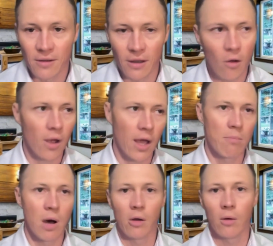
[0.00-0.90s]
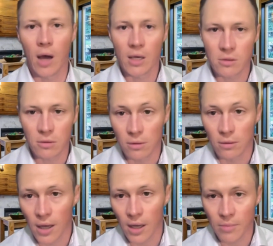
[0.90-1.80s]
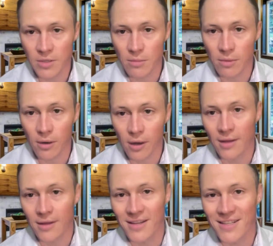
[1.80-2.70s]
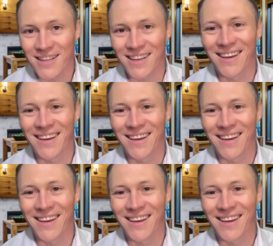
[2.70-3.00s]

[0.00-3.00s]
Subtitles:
they're like, oh, I had mono in high school. I had Epstein-Barr. I had this.